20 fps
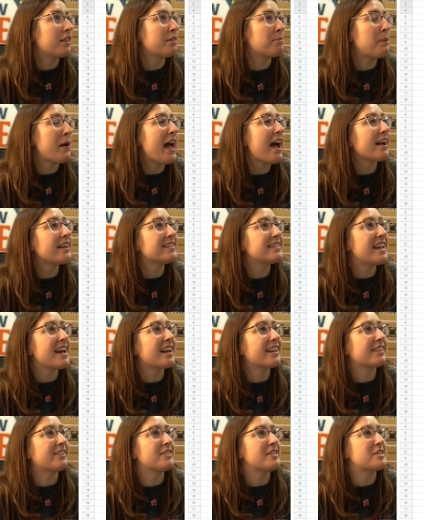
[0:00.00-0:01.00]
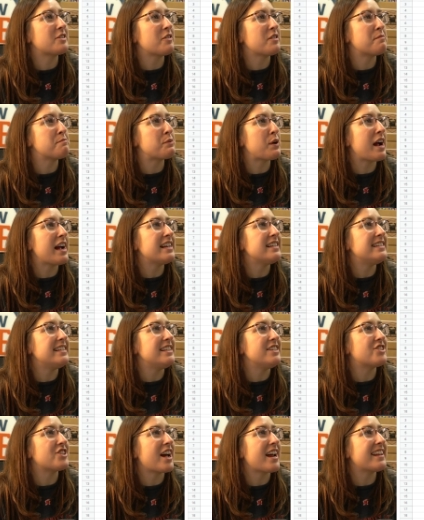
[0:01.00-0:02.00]
Pack stack three is going to Brian
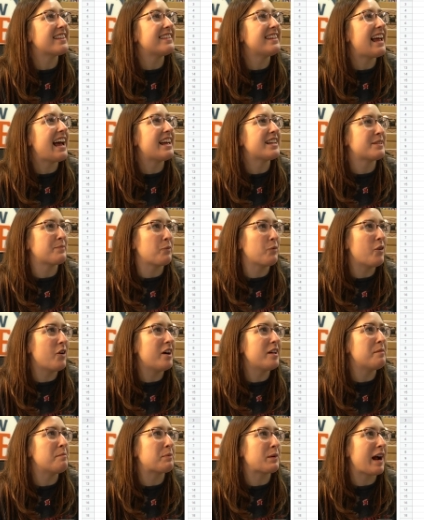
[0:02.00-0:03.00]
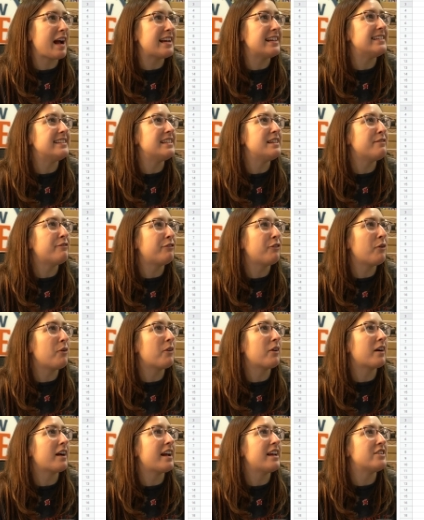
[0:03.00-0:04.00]
D, Jonathan S one, Brian D
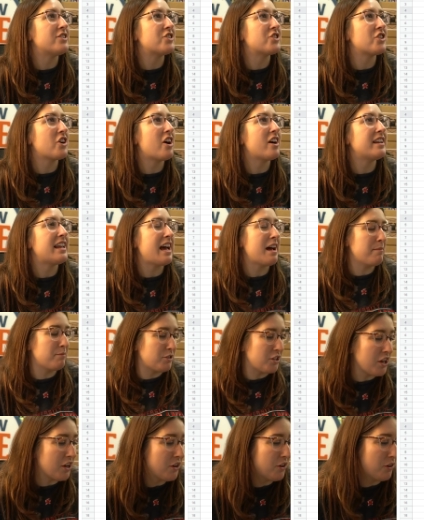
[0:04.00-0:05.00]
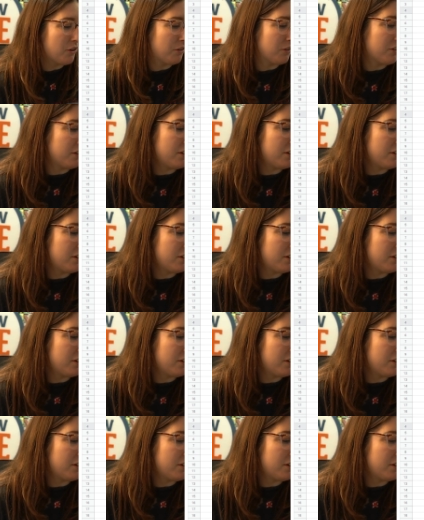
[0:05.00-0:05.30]
four, and Sean M two.